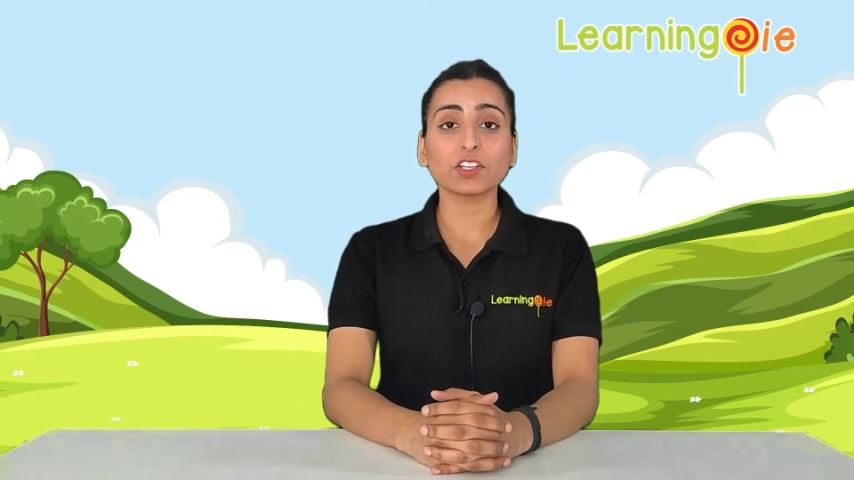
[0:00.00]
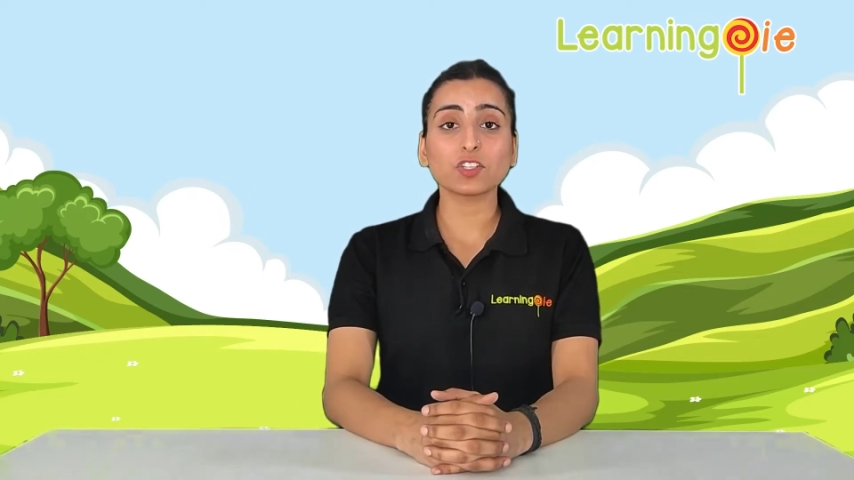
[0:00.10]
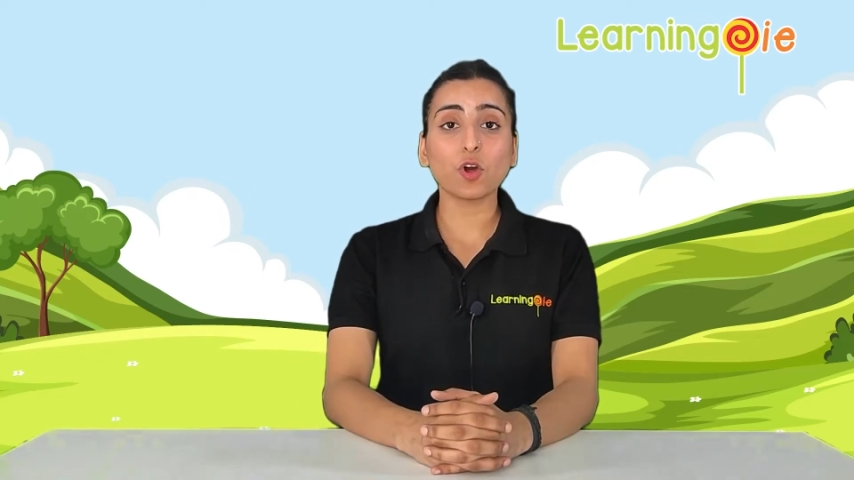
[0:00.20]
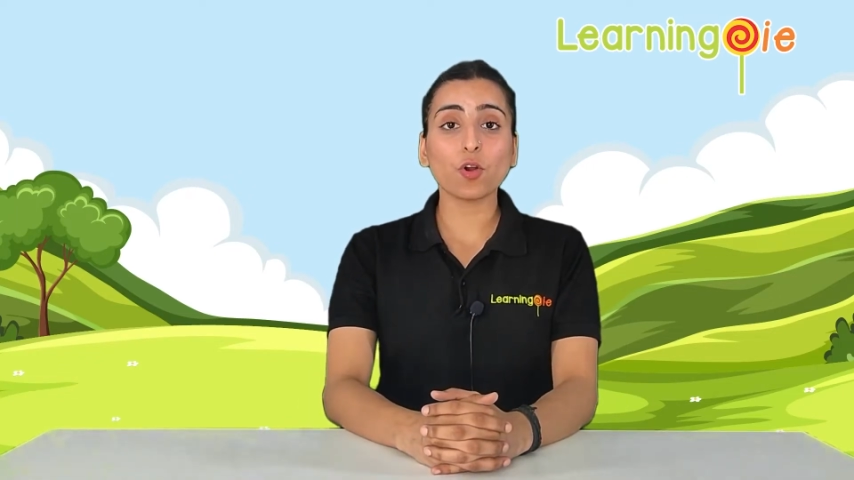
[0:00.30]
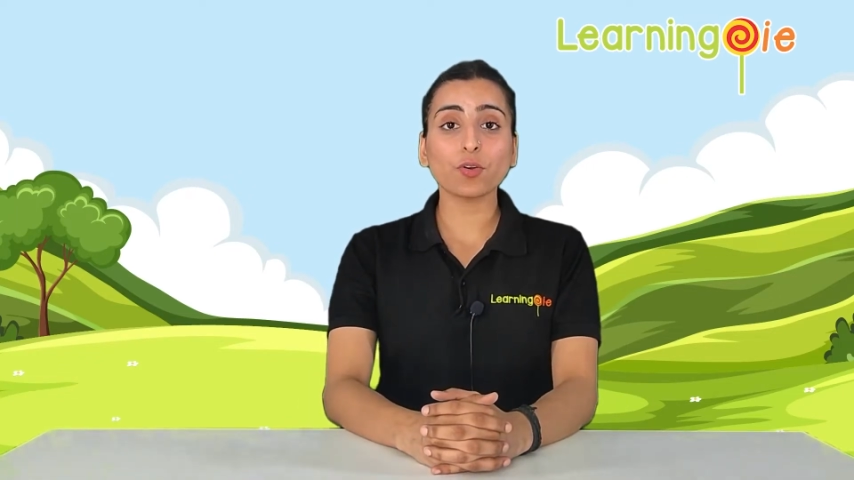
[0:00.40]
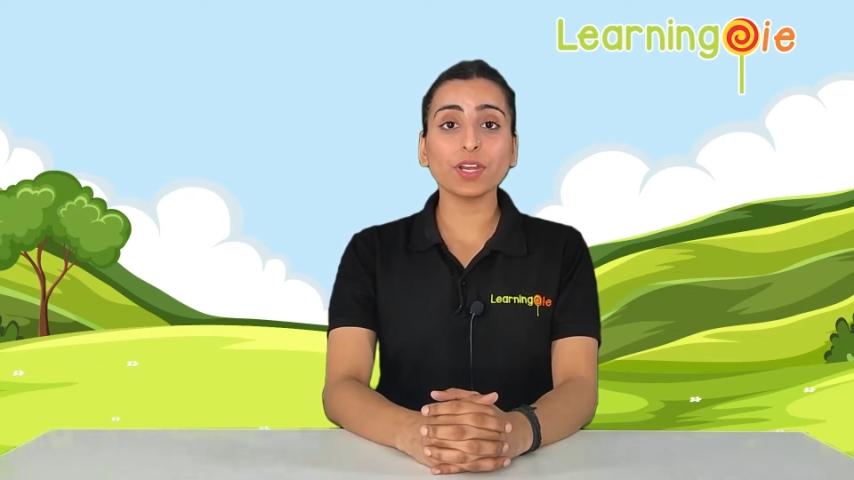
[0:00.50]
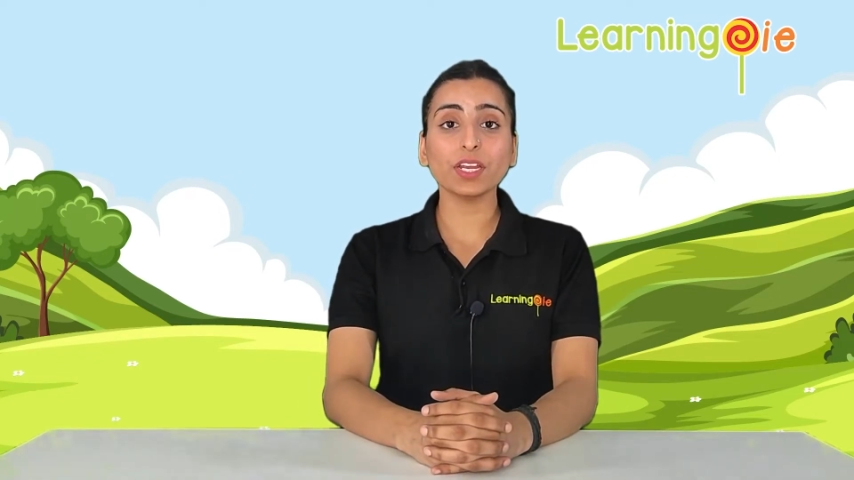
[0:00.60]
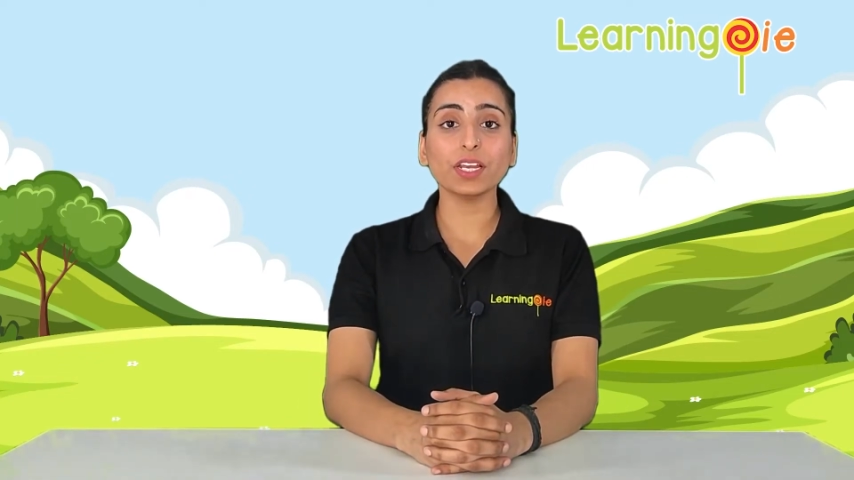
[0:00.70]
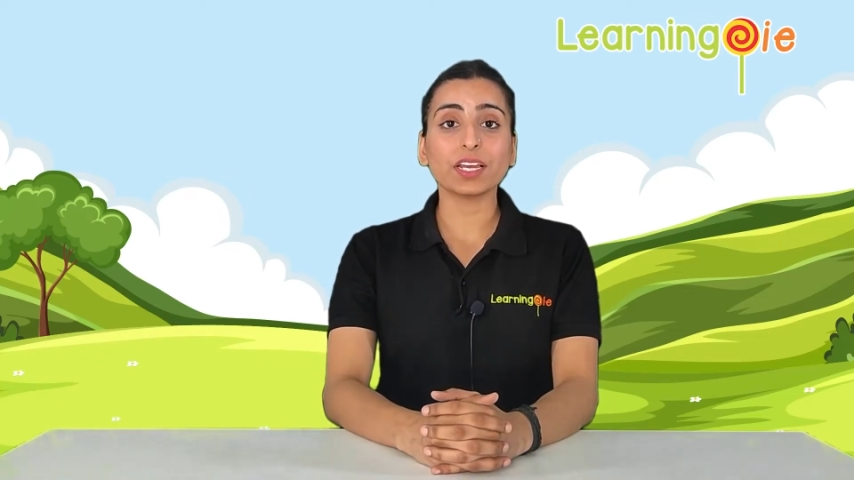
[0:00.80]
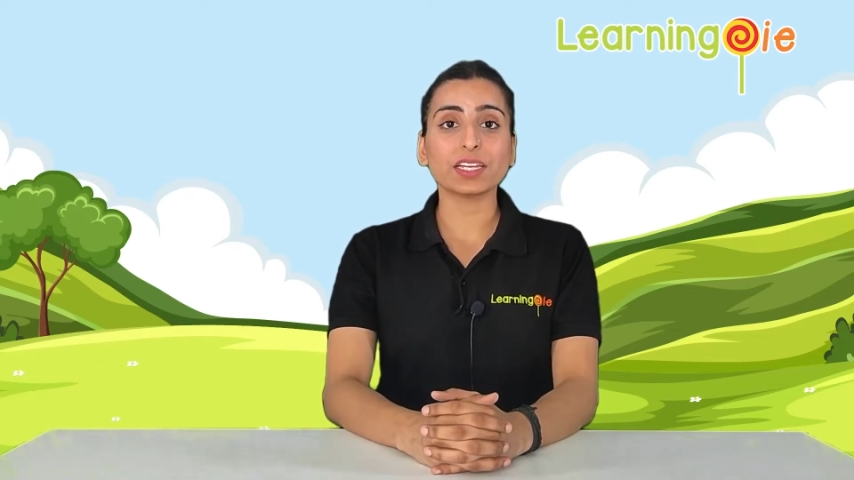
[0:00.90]

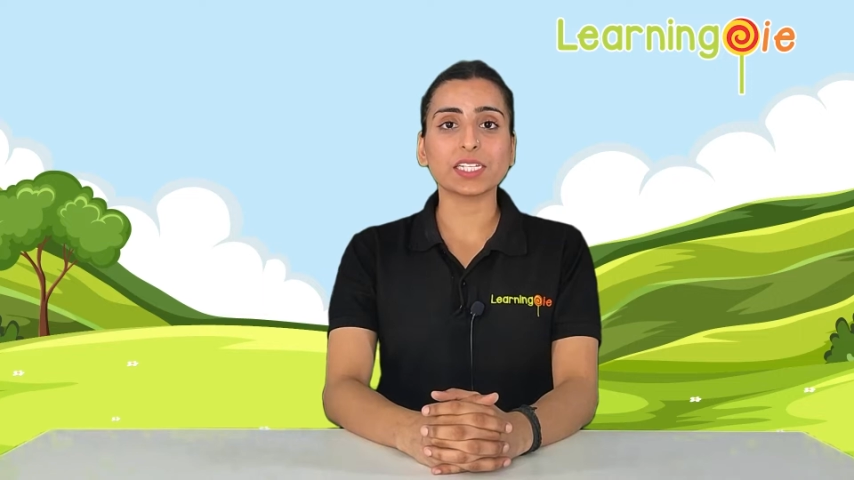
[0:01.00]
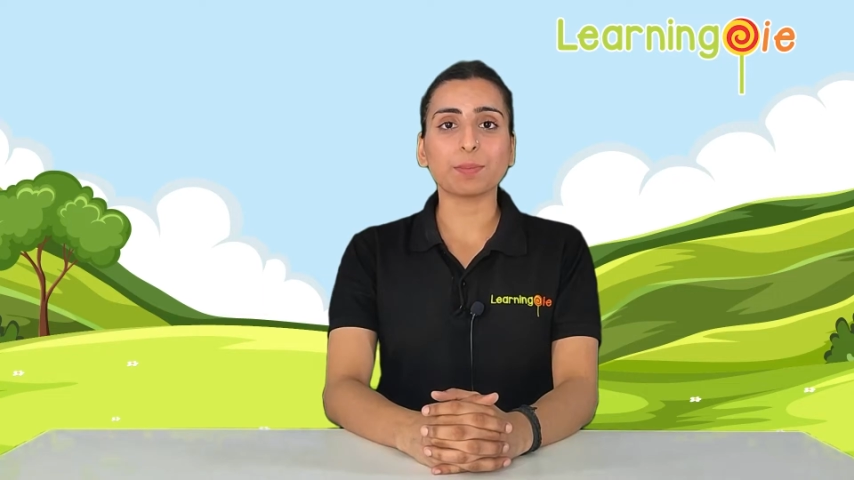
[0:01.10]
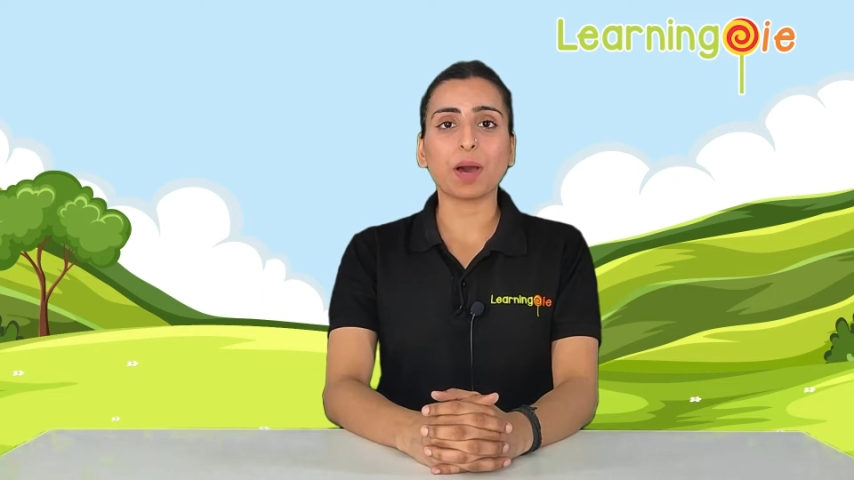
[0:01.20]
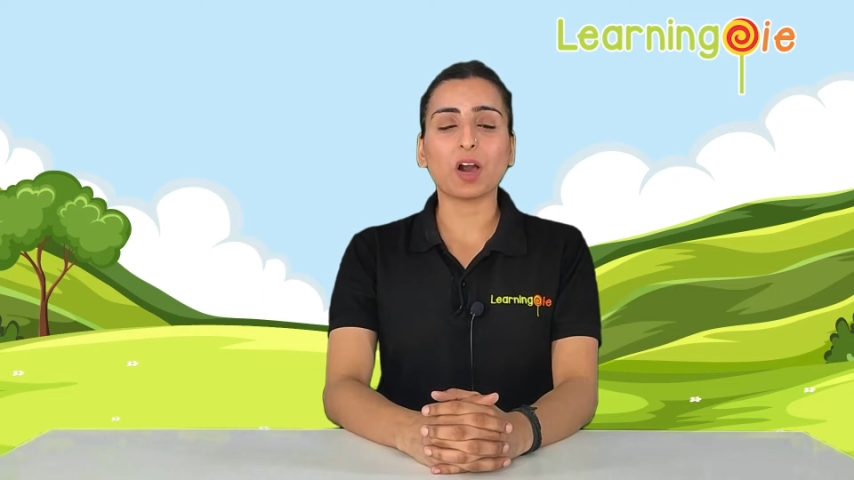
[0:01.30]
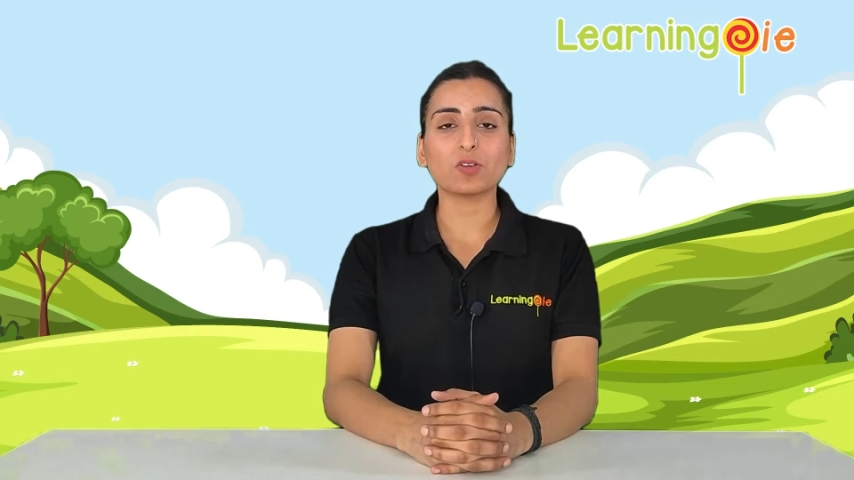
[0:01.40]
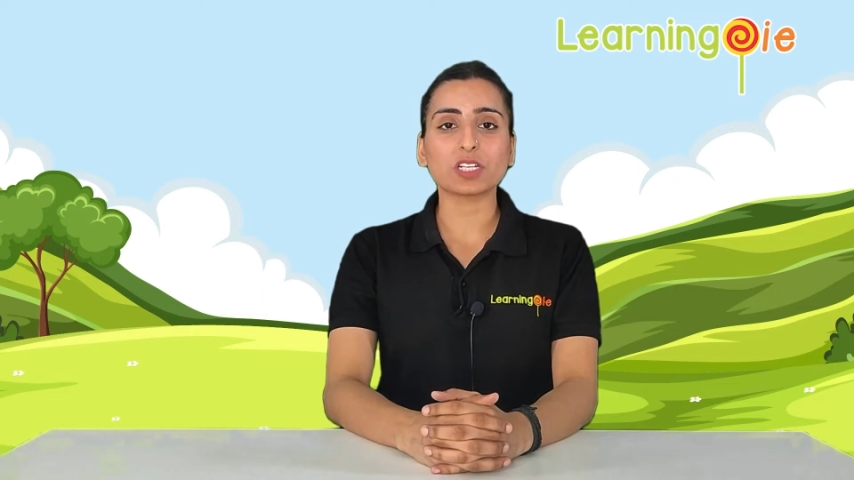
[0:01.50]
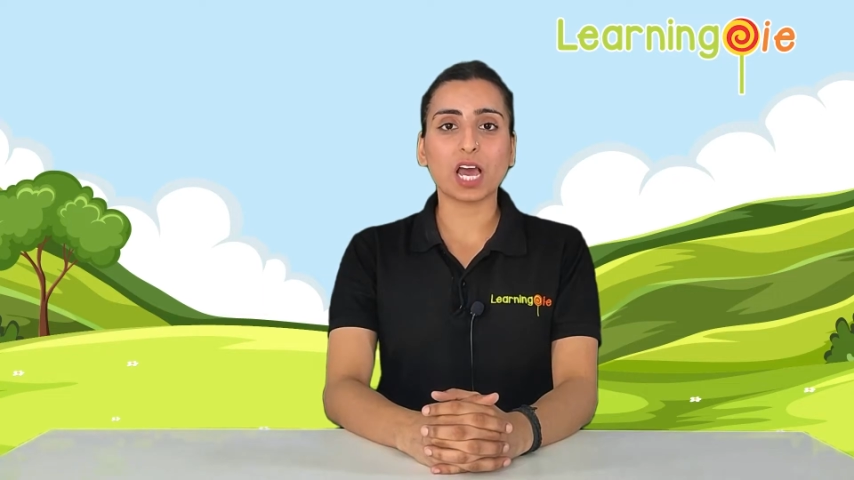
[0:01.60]
story is about